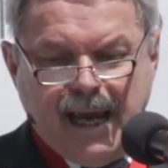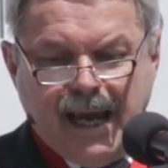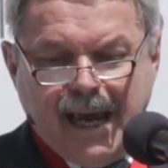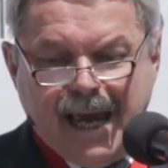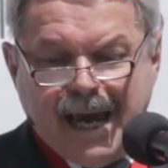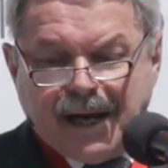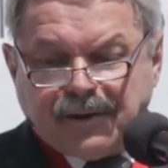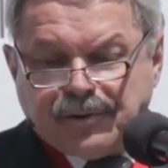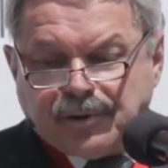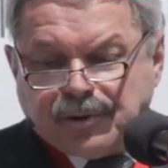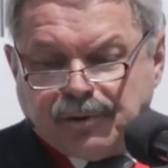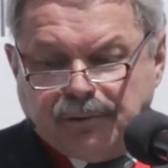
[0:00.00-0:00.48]

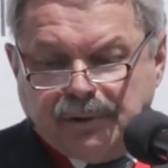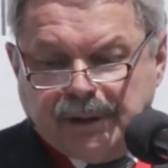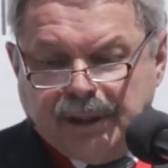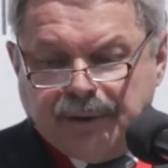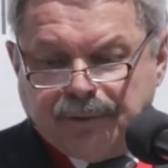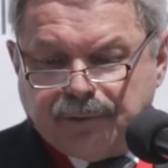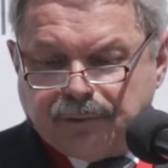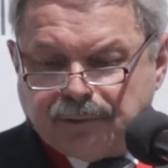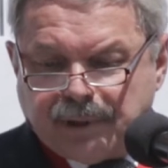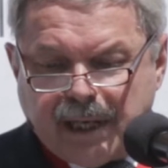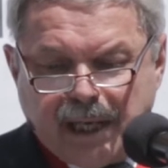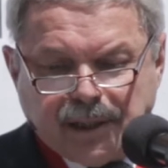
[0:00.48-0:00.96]
Actually,
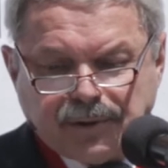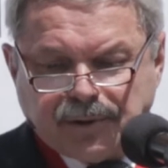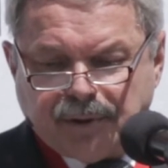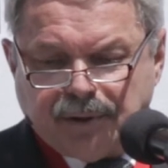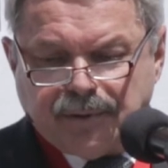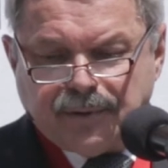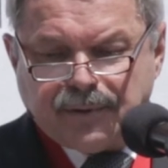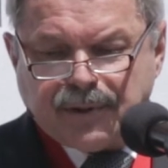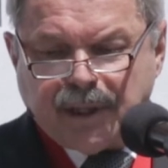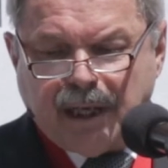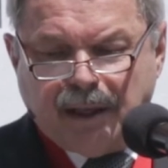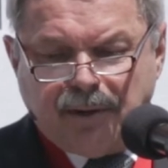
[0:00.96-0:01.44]
the
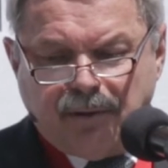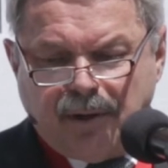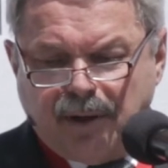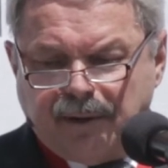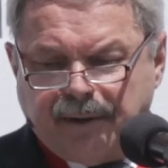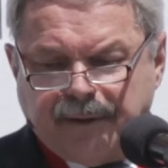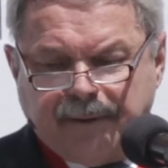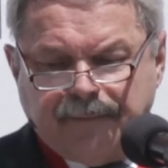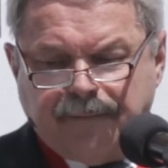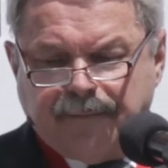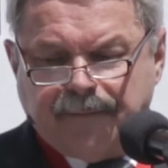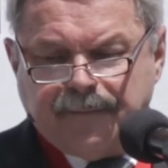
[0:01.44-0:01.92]
Russians are
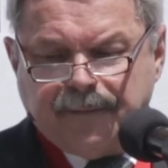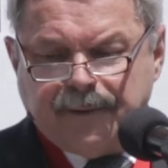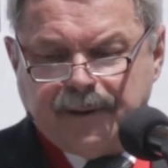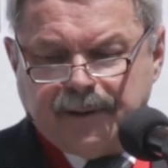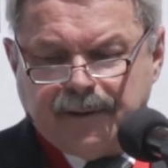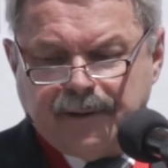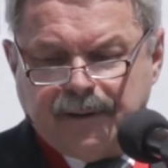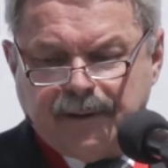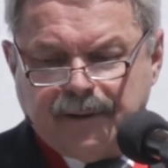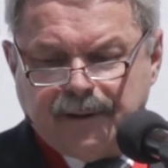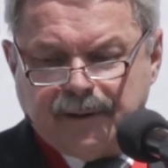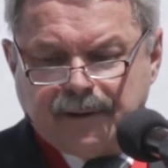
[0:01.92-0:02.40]
not the
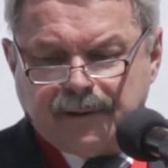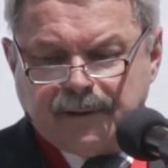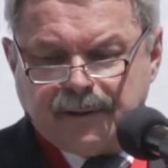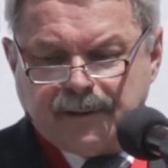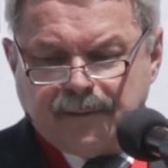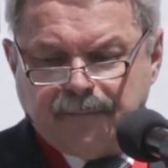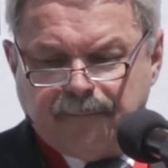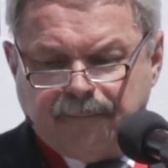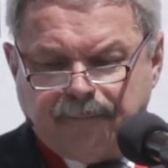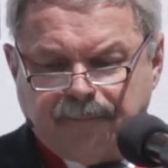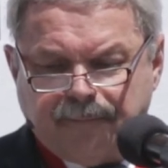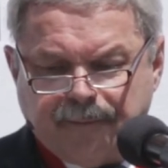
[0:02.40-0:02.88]

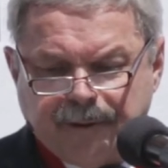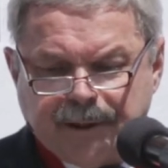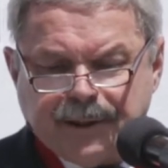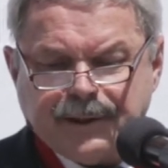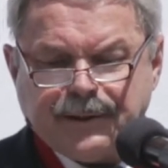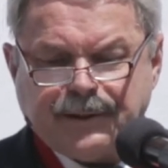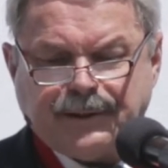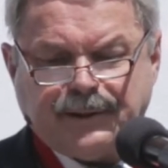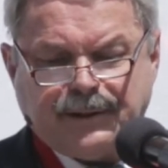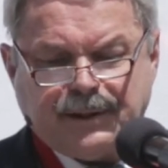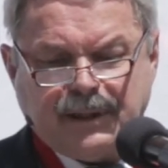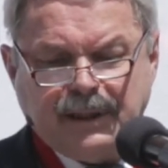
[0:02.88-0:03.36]

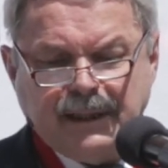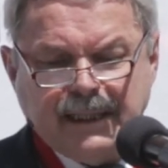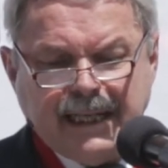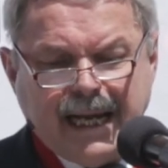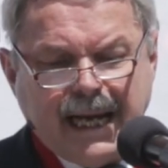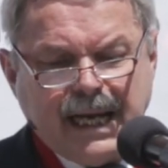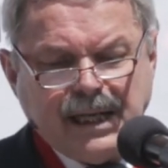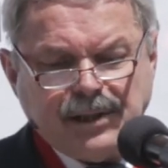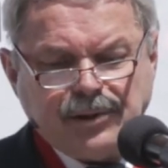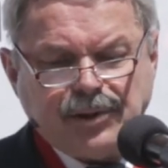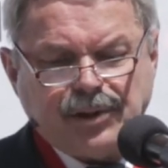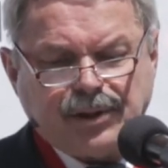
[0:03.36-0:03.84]
first
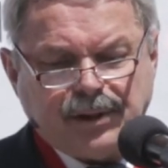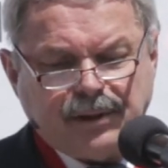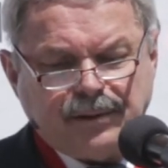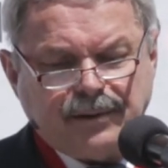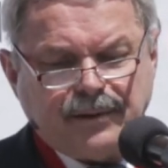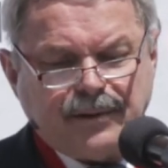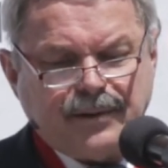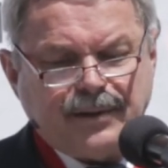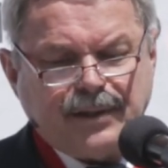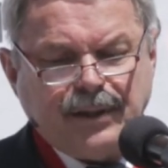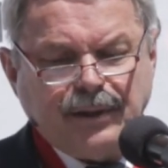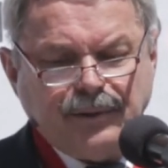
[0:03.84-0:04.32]

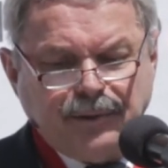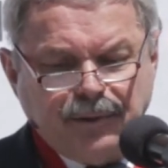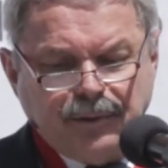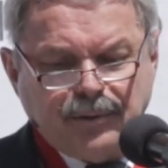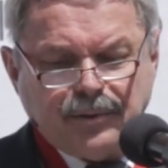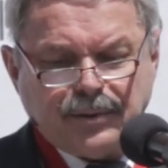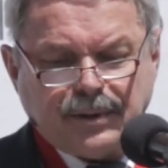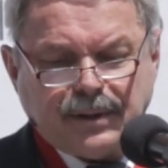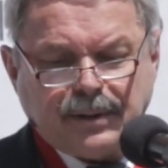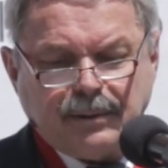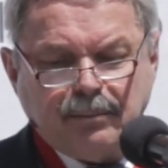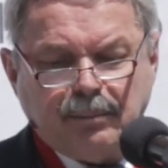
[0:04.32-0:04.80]
nation
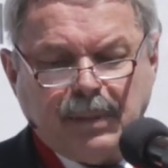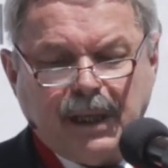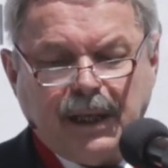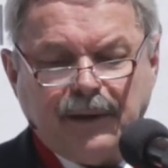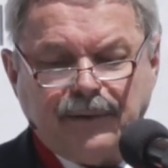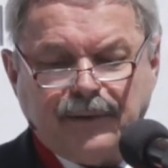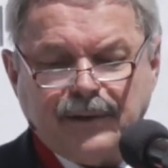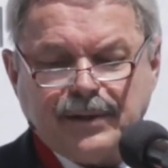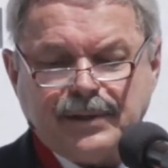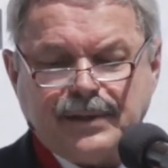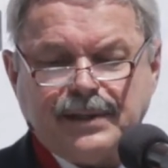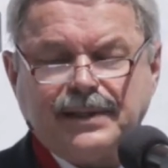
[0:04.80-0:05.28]
seduced by
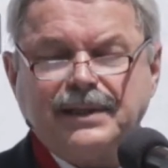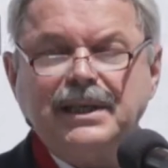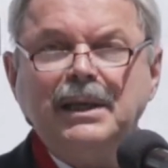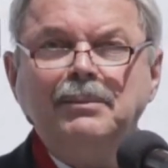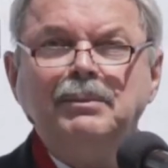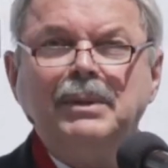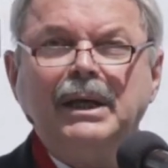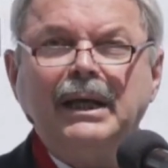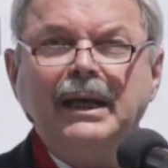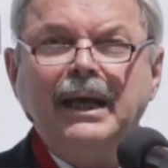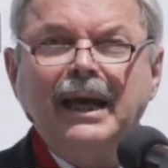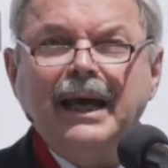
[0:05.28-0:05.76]
the
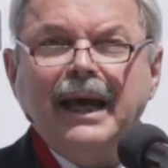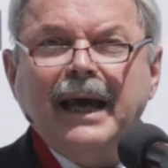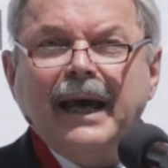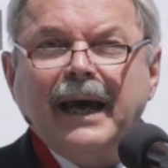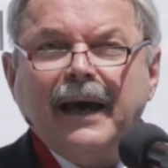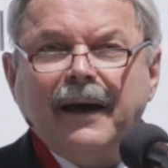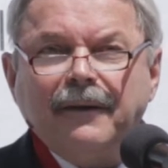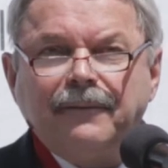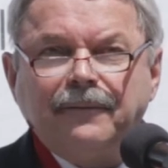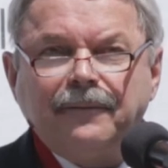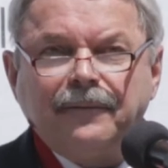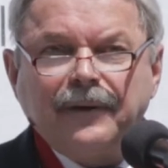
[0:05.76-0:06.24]
seeming
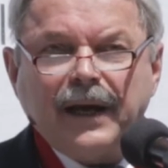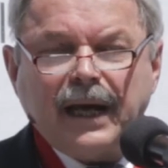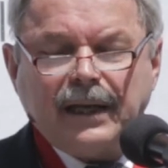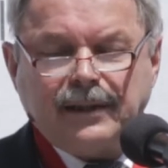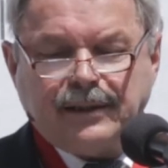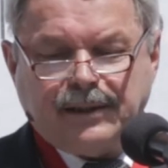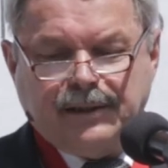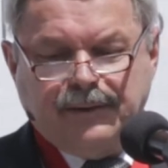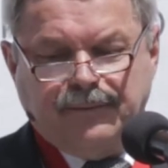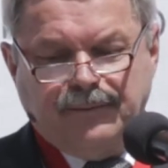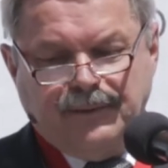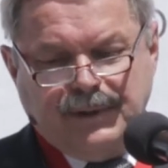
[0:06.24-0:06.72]

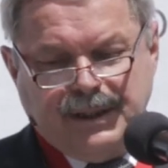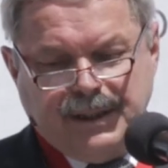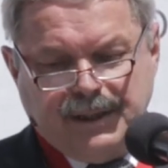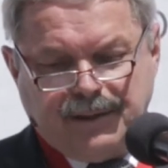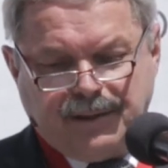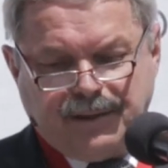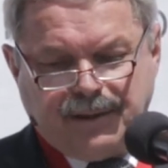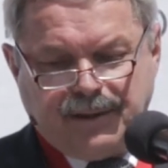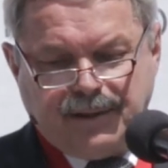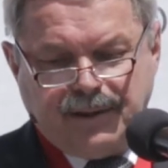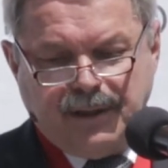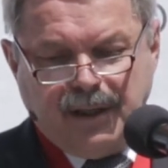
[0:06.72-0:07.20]

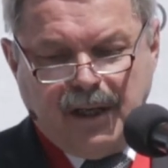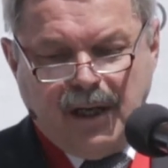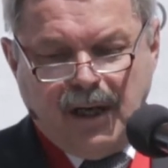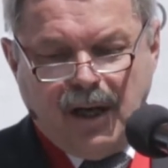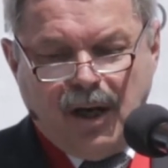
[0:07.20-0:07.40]
effectiveness